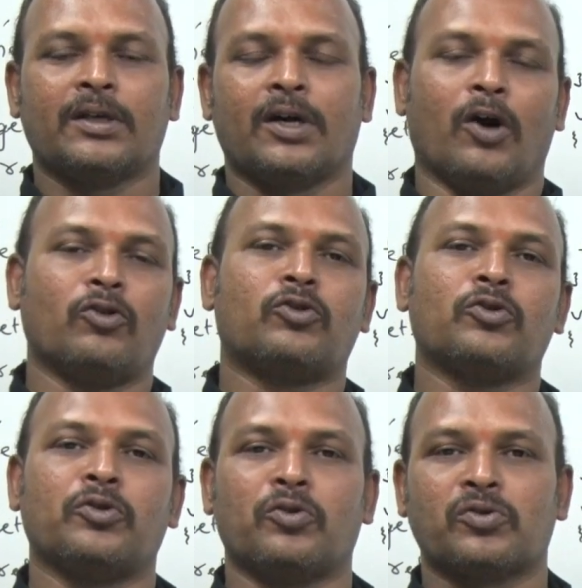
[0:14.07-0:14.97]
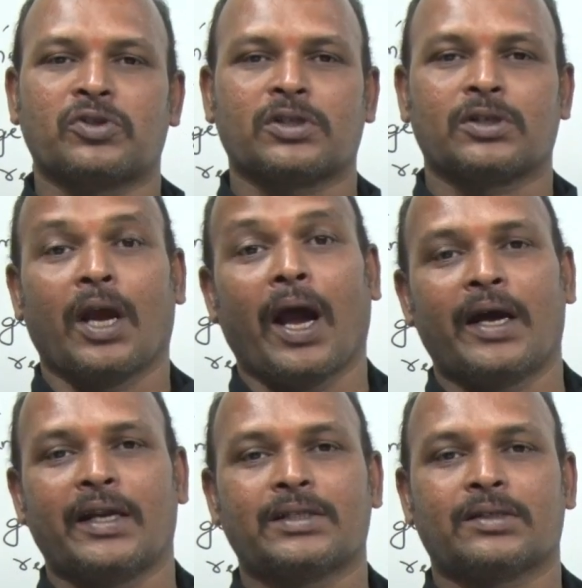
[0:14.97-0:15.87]
how to use
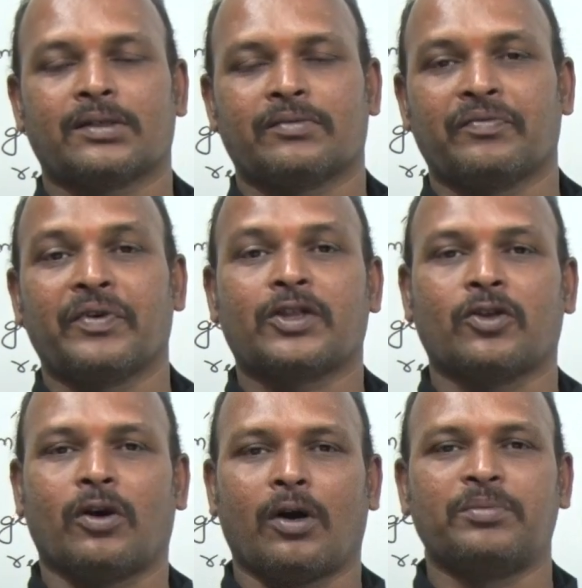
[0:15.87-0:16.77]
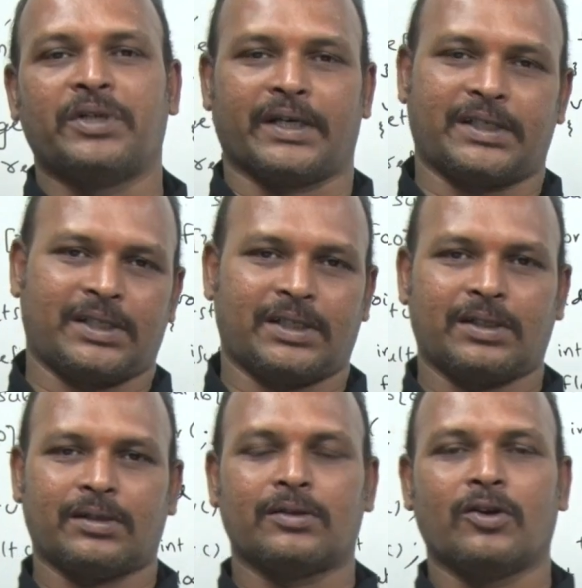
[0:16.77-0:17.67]
arrays with objects.